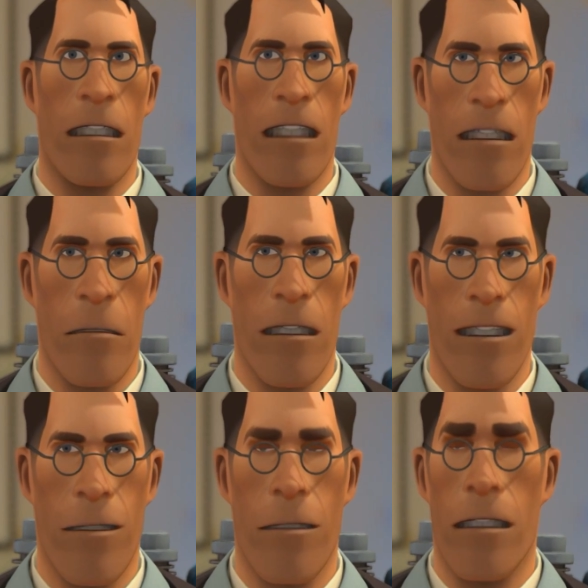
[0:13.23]
Yep, that
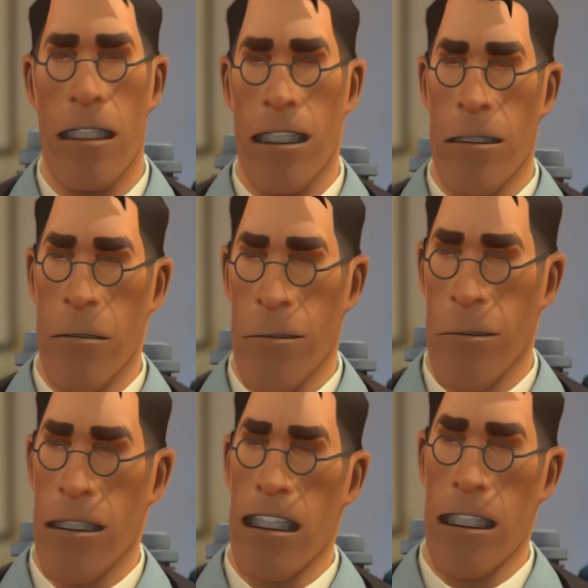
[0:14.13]
entire time I had a
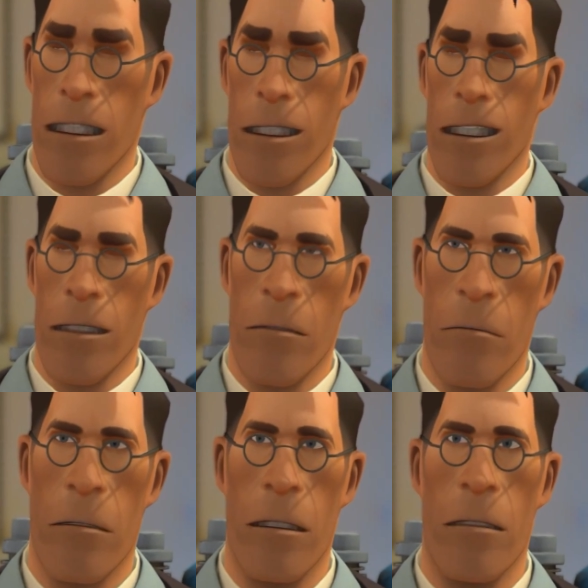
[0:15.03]
drink,
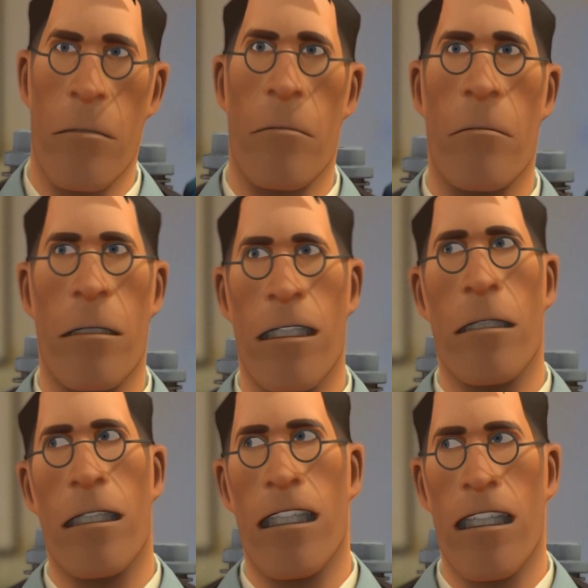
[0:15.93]
the face
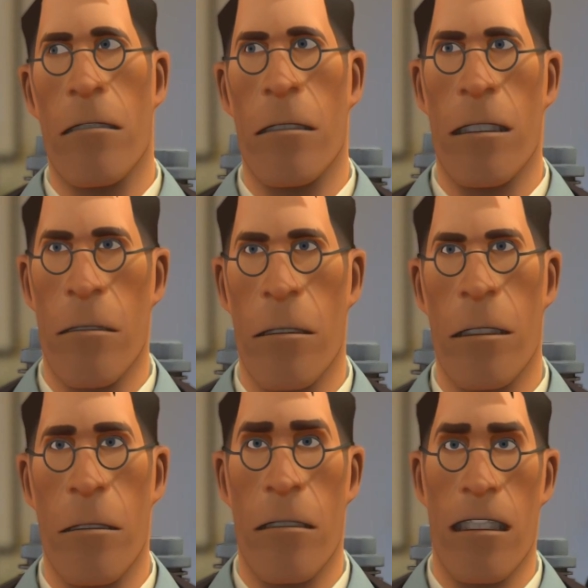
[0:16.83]
rig just completely spazzes
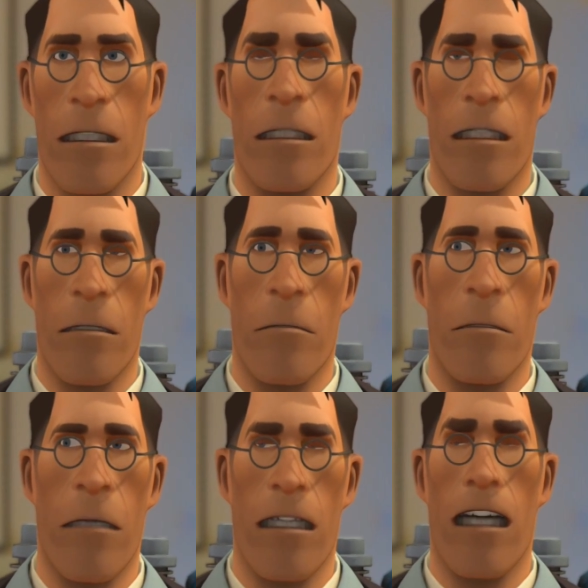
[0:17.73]
out, which is actually quite
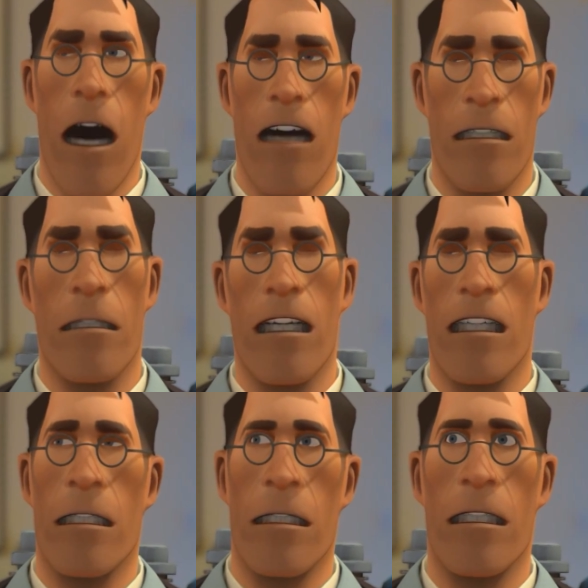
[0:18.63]
funny. Anyway,
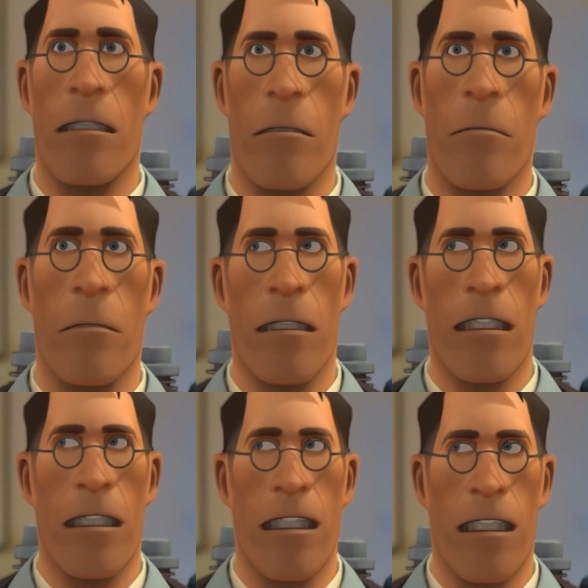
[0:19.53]
so
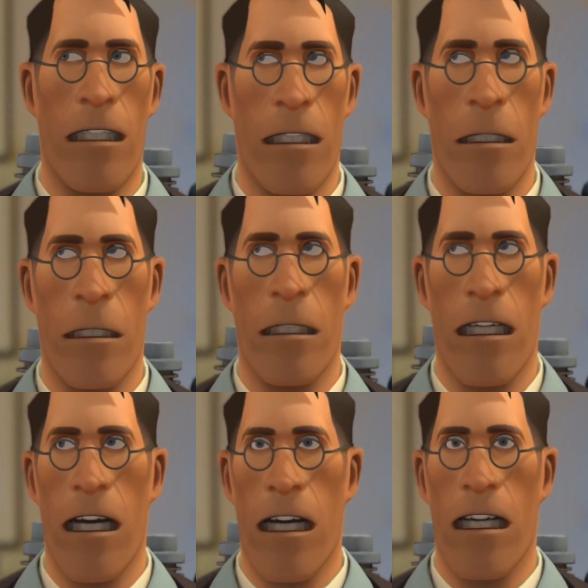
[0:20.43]
this is
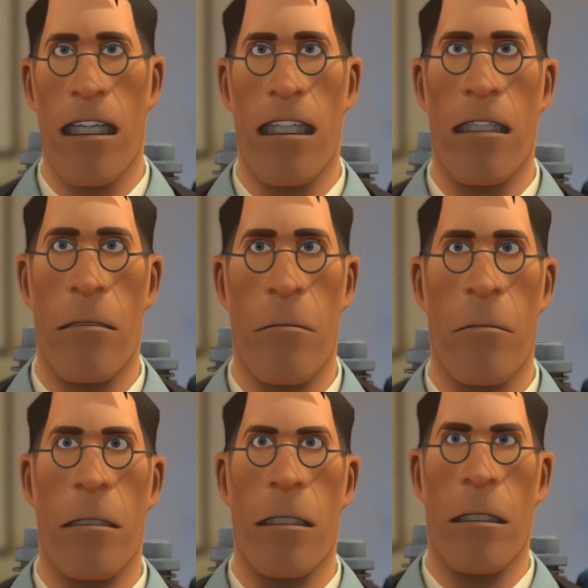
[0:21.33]
the
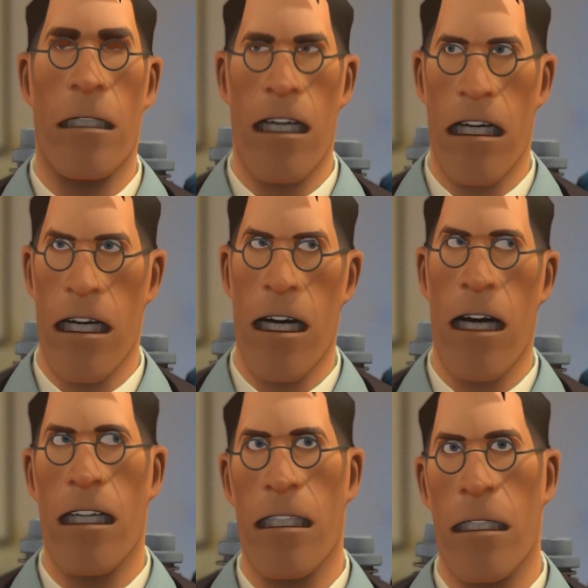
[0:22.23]
first
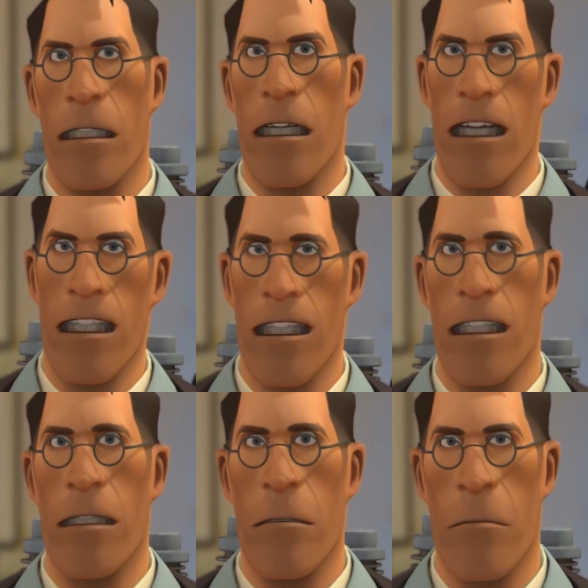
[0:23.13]
of
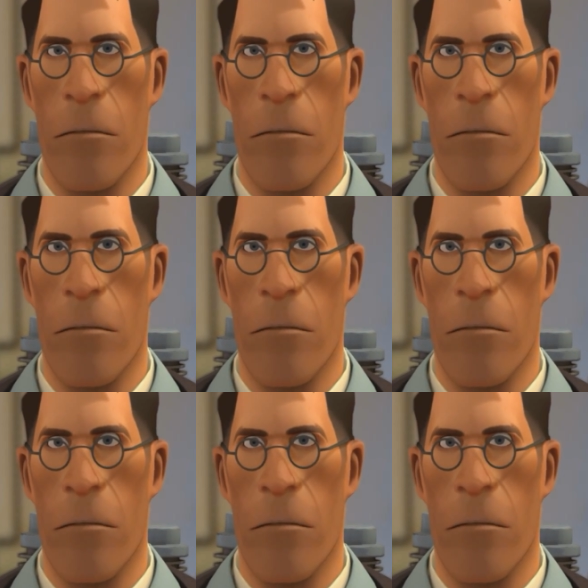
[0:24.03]
the